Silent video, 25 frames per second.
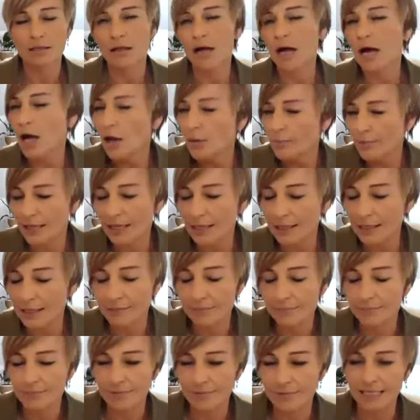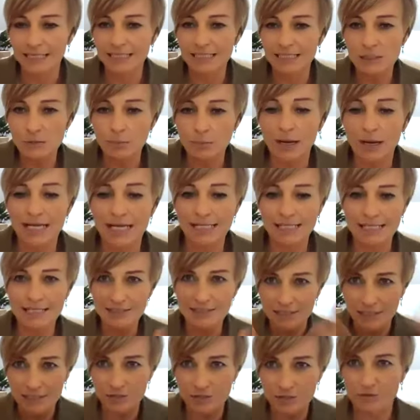I hope that explains
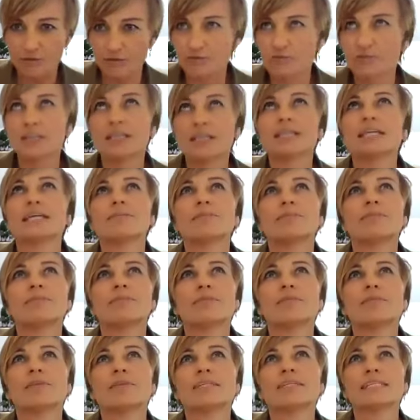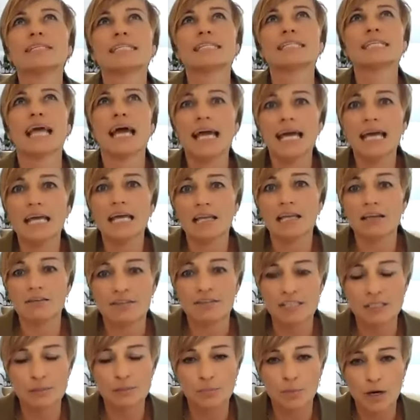the sort of the scale of
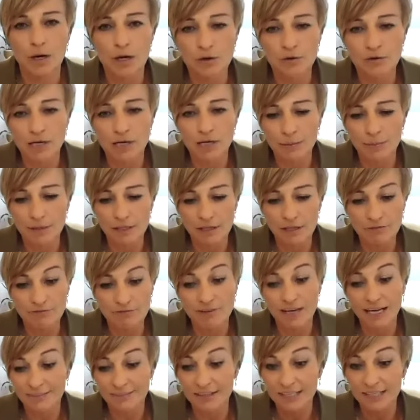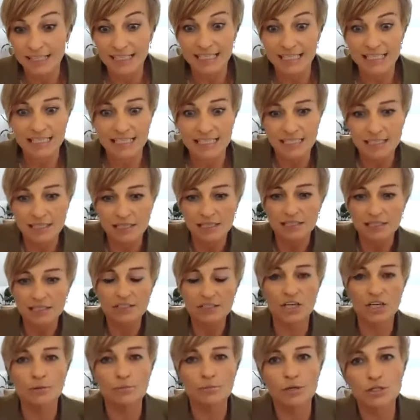this programme and the fact that it is
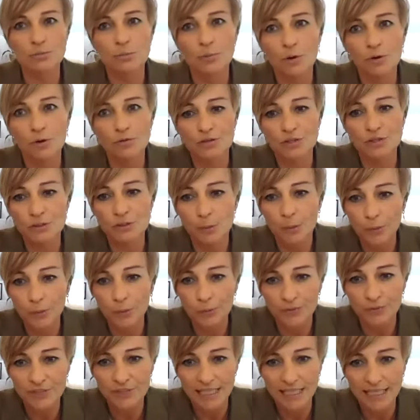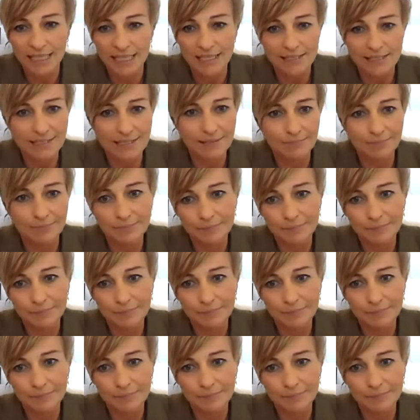so much more than sport and tickets.